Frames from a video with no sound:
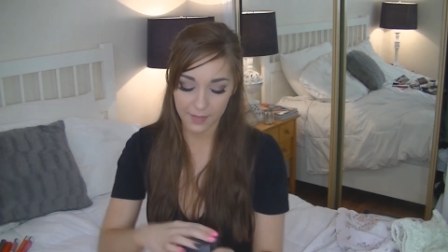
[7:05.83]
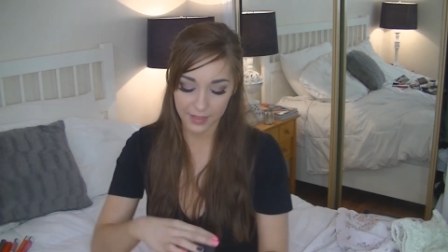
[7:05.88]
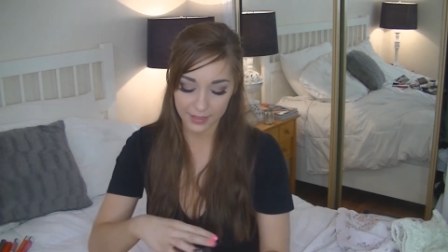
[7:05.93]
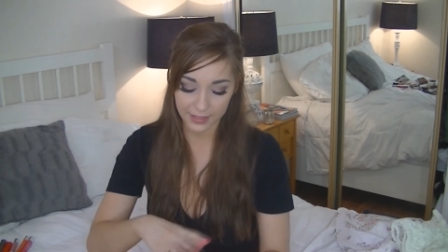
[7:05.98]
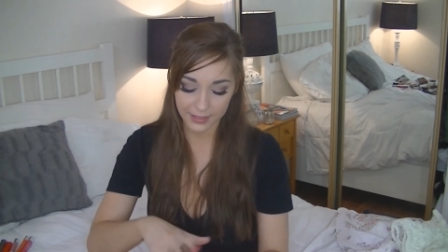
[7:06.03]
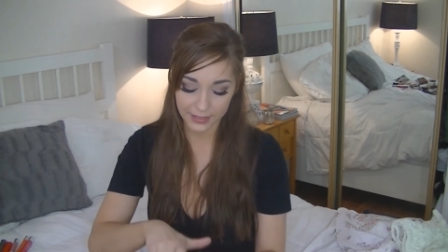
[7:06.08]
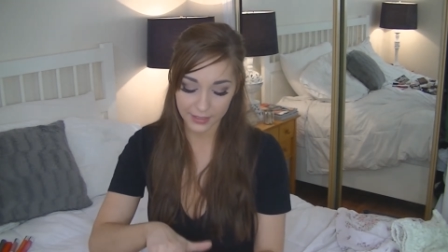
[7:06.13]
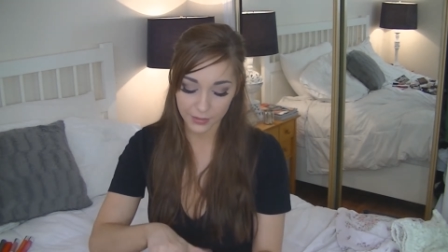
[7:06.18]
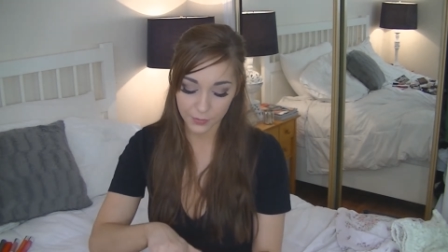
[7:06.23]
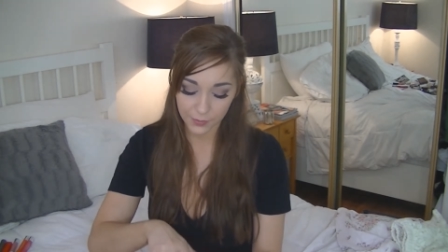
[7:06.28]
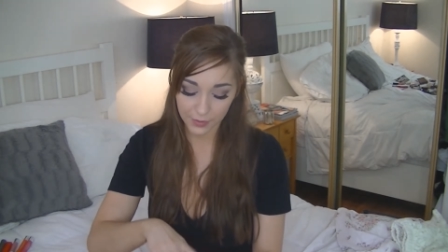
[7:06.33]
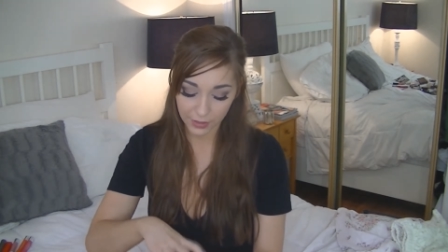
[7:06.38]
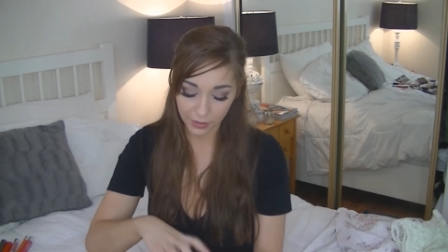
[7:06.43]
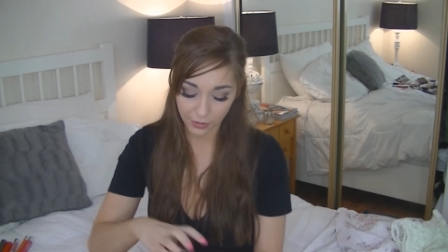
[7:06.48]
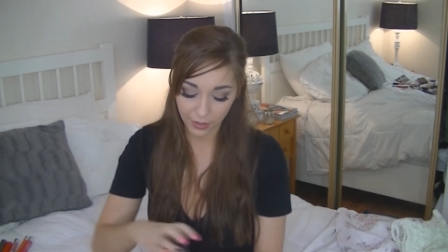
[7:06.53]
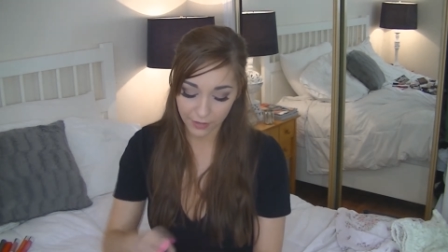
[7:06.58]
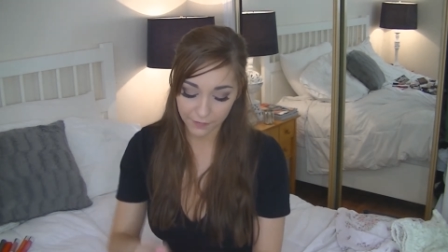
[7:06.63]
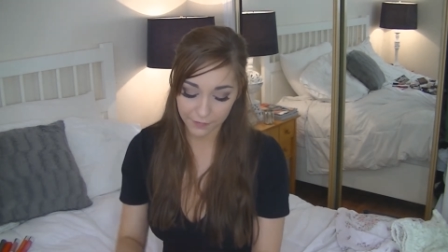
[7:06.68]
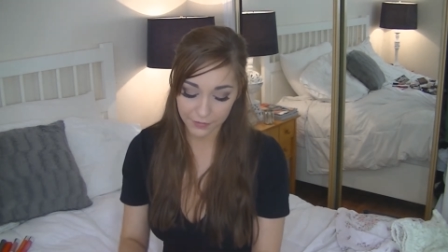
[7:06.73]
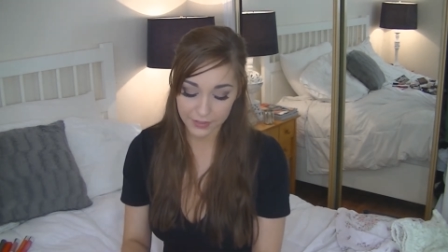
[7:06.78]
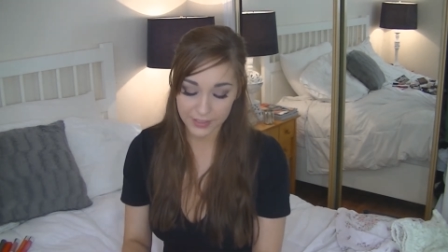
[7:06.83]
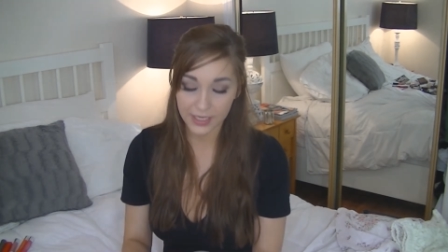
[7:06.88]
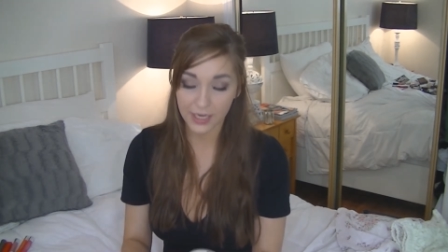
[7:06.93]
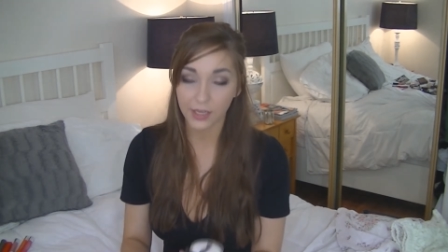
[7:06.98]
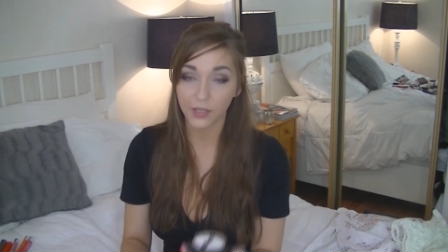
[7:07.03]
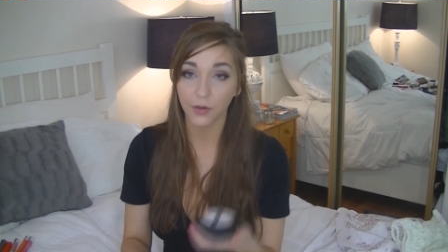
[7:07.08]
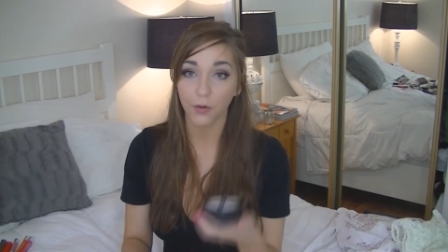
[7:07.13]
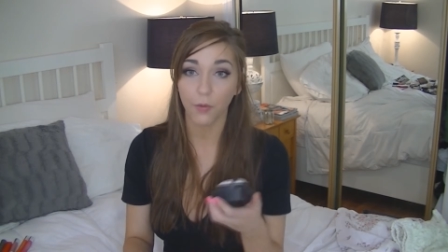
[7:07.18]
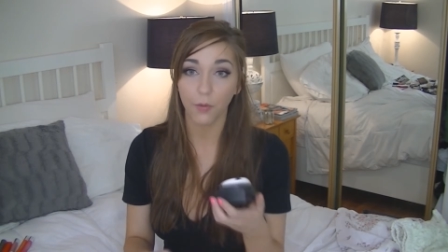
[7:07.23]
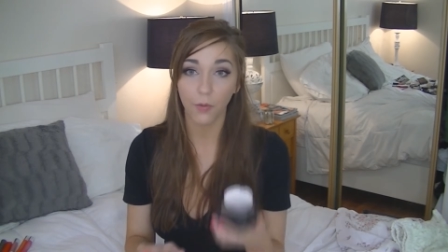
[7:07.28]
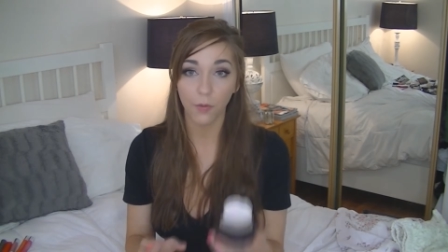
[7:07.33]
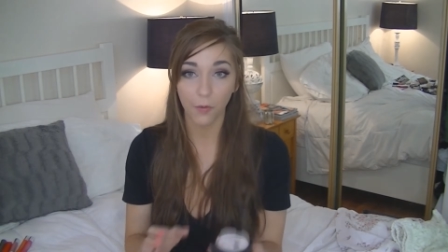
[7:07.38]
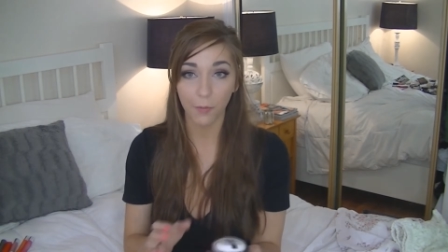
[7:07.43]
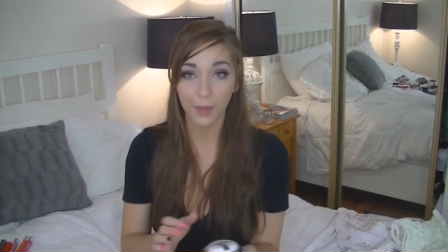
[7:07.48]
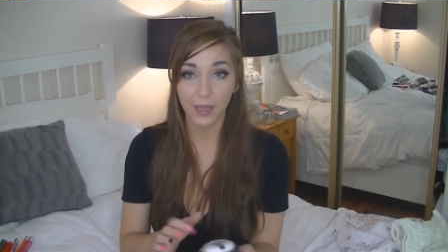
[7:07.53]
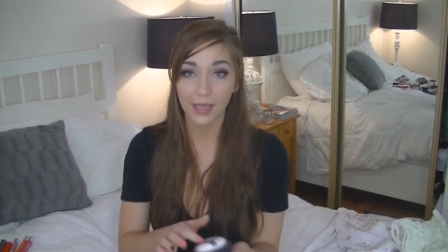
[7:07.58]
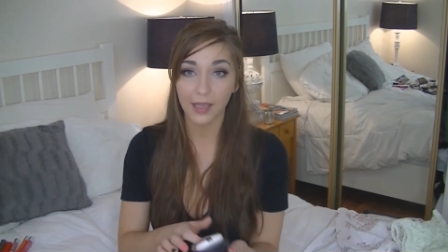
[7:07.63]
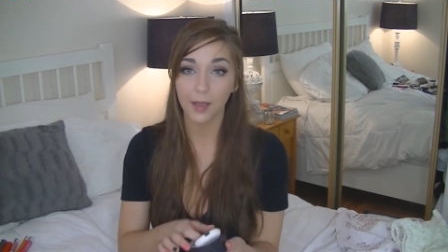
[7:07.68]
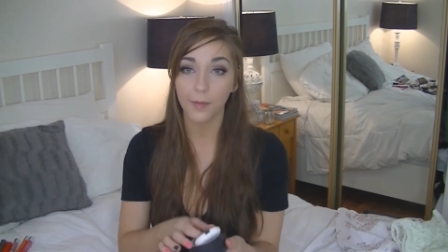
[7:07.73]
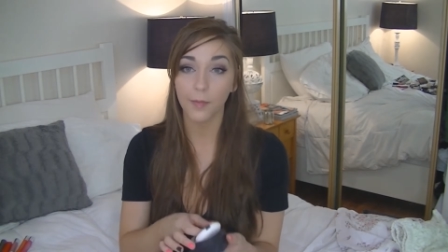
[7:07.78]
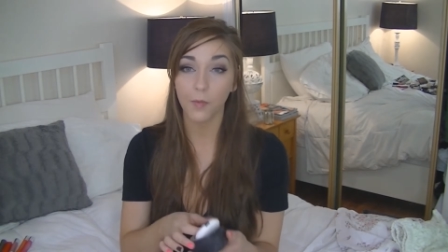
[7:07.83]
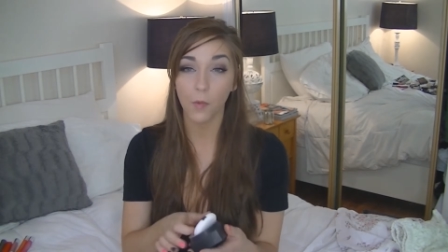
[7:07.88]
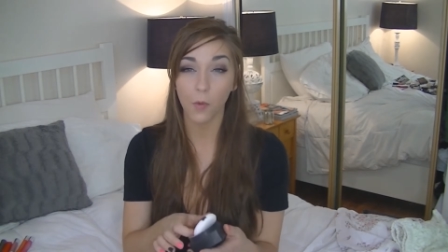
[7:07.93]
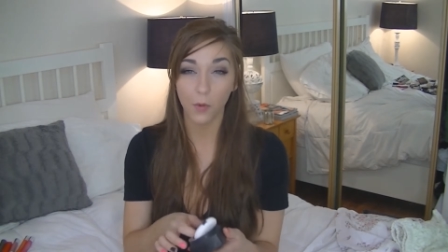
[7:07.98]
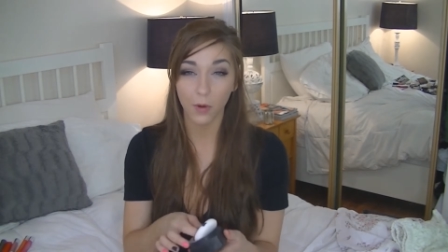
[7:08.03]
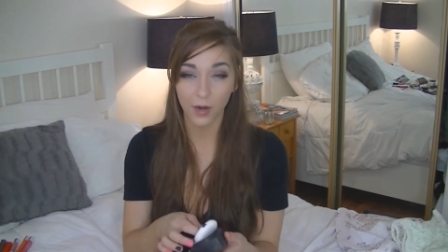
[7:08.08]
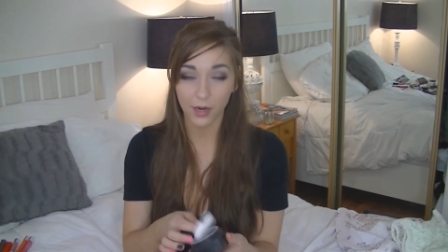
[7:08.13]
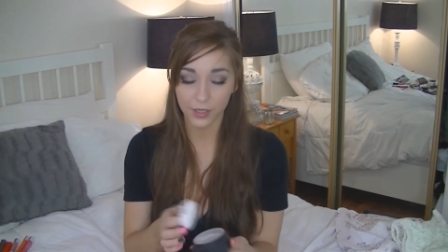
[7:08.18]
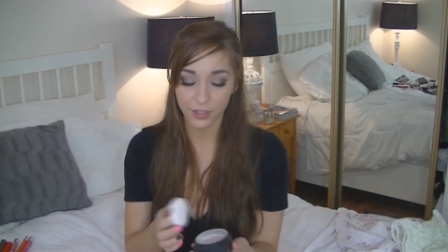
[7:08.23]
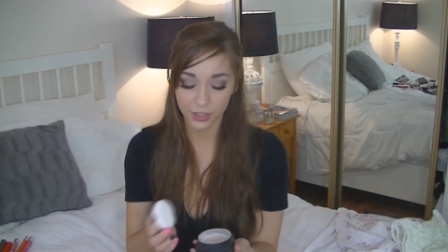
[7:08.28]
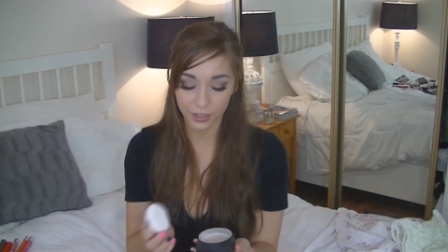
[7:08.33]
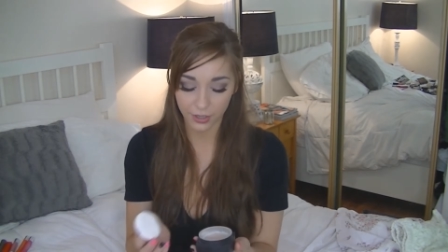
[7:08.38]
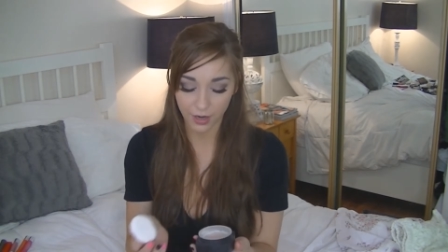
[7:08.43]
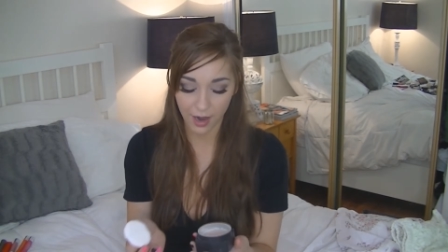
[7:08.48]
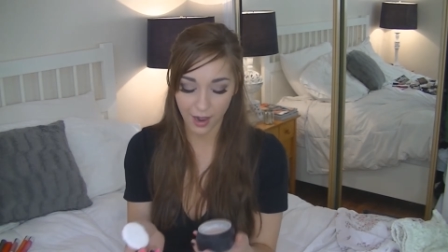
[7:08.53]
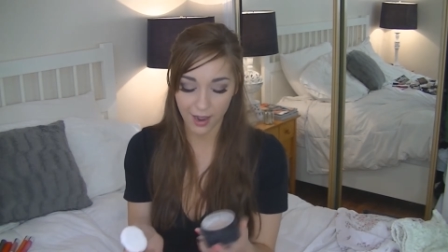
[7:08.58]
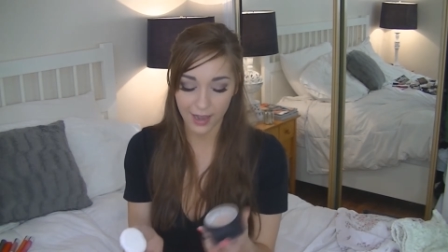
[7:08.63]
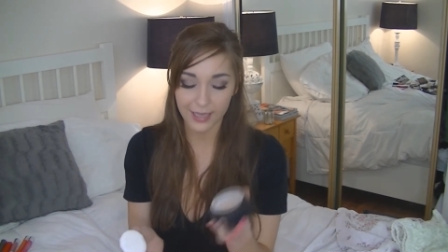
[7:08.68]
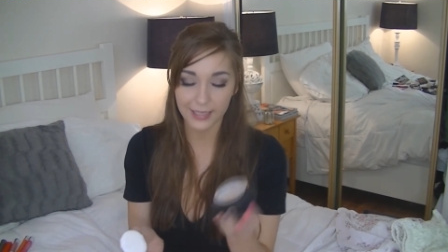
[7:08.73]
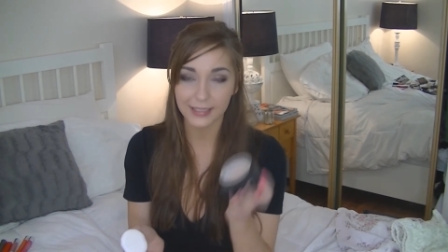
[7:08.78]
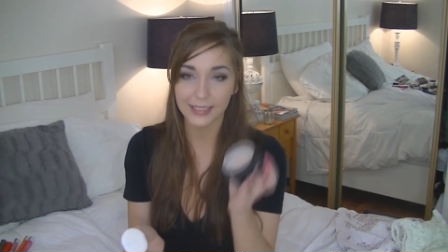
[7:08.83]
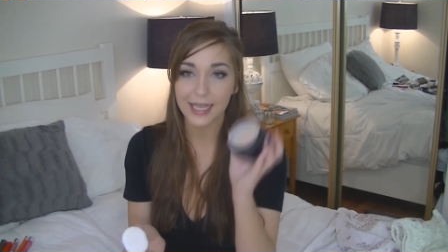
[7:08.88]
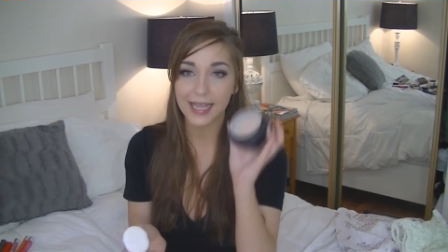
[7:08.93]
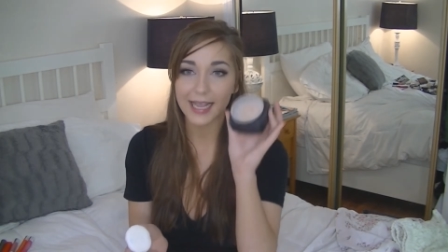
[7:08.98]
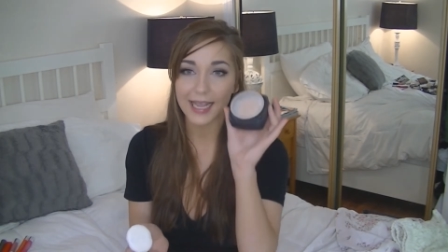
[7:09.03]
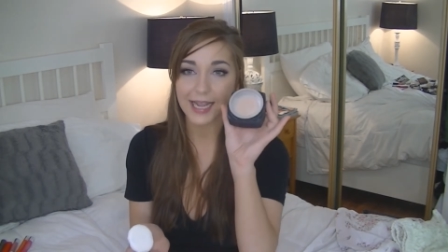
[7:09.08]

This is really great for setting your whole makeup or under your eyes.